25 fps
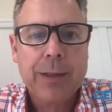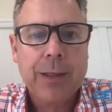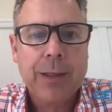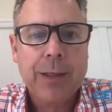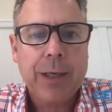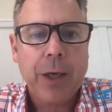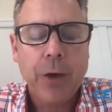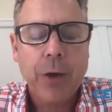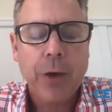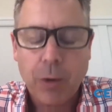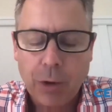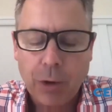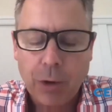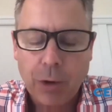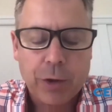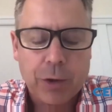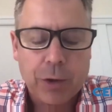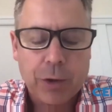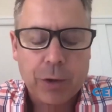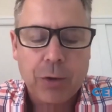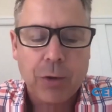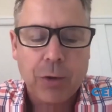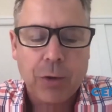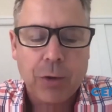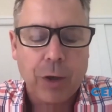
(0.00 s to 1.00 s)
are no longer
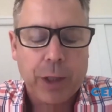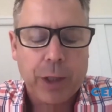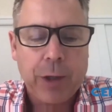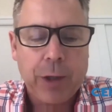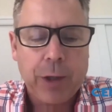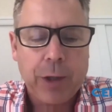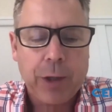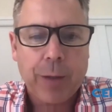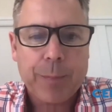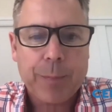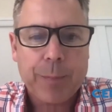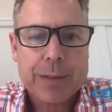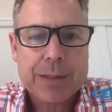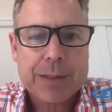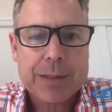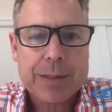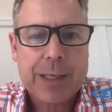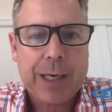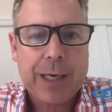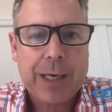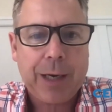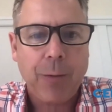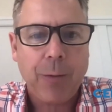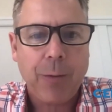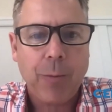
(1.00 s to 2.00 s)
calling you up and
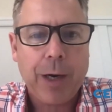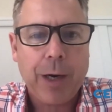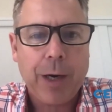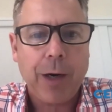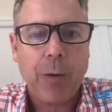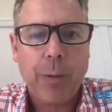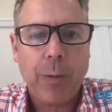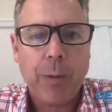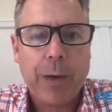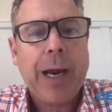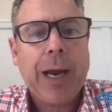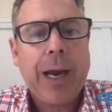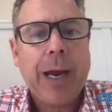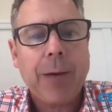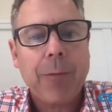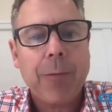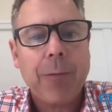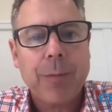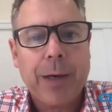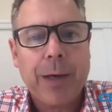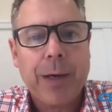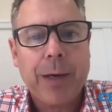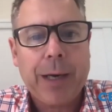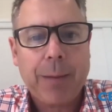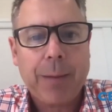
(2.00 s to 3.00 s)
saying, Where are we at with
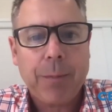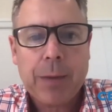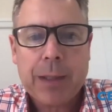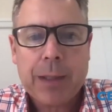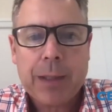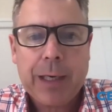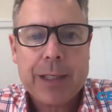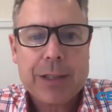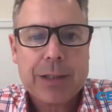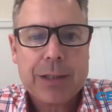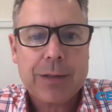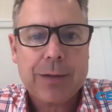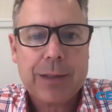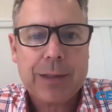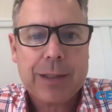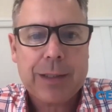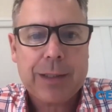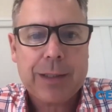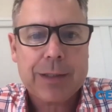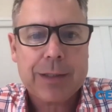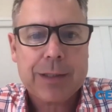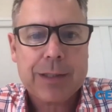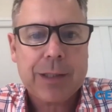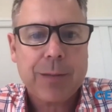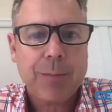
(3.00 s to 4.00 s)
my application? They
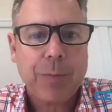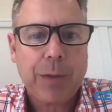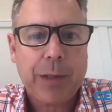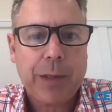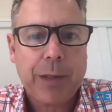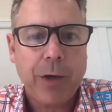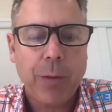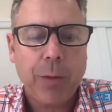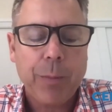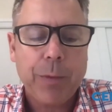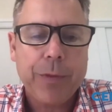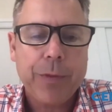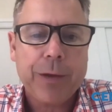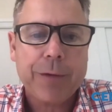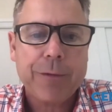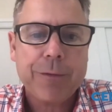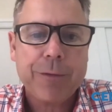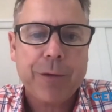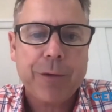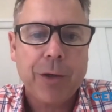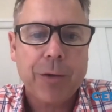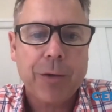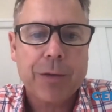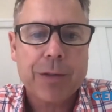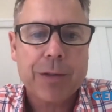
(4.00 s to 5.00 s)
can simply open their
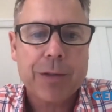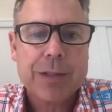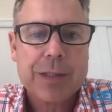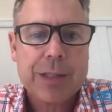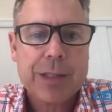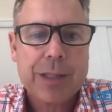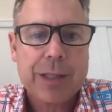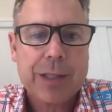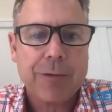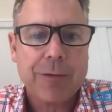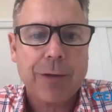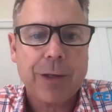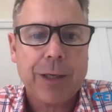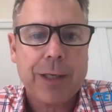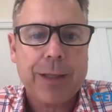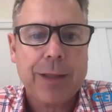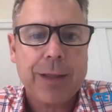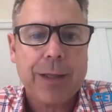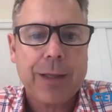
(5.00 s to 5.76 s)
phone and see it right